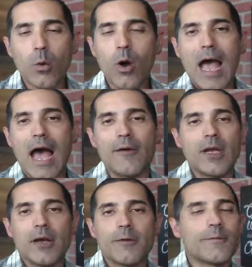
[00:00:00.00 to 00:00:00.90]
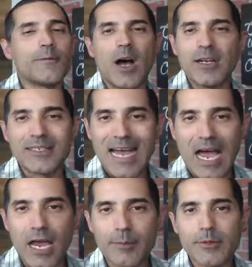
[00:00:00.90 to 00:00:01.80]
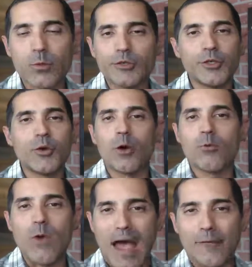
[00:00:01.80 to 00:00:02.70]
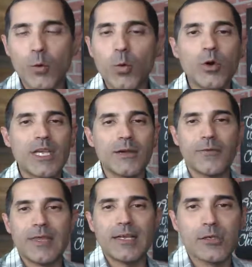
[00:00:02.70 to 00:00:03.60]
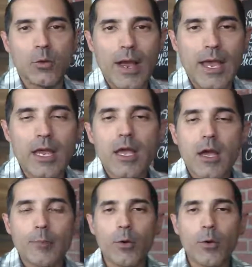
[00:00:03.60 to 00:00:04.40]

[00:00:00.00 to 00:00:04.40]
We'll have fun times. We'll do a raffle. We'll give things away.